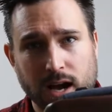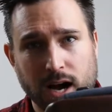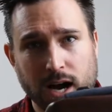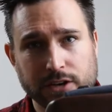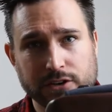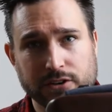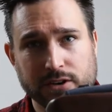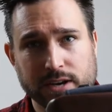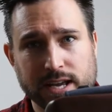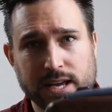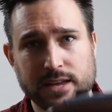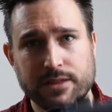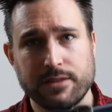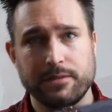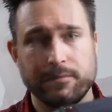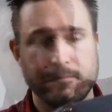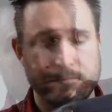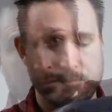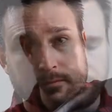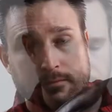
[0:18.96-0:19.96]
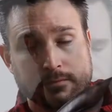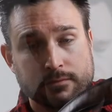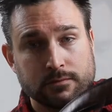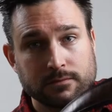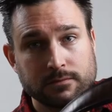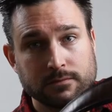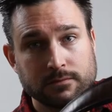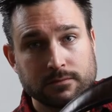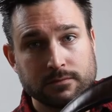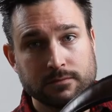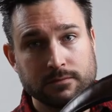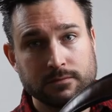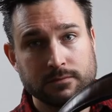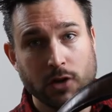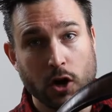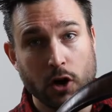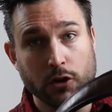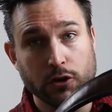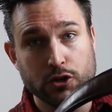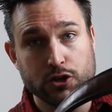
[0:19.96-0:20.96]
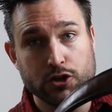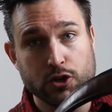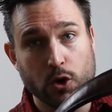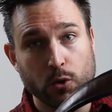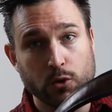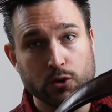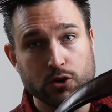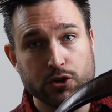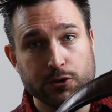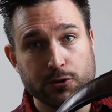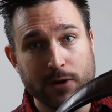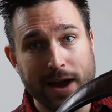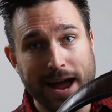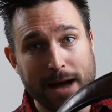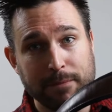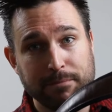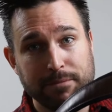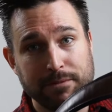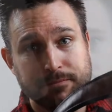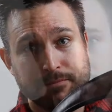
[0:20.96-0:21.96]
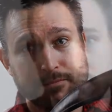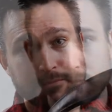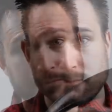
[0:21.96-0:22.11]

underneath, on the shoulder strap,